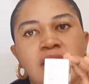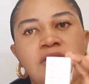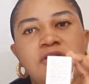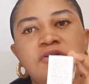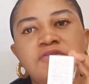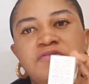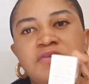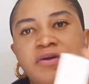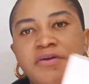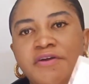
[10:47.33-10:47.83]

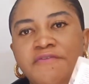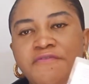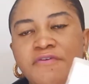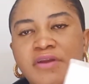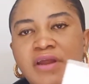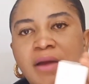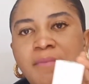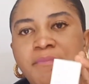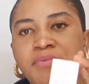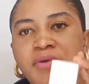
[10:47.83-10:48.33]
Hello, sorry
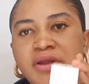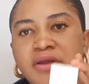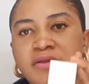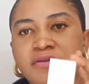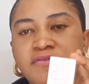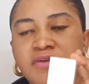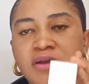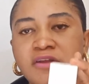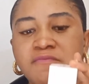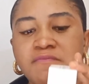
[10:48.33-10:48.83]
for that
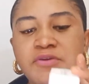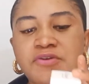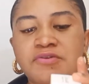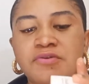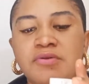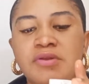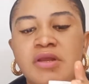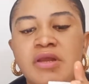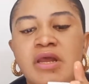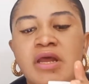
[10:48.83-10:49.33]
breaking
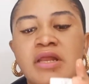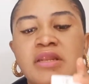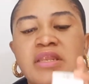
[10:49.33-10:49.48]
transmission.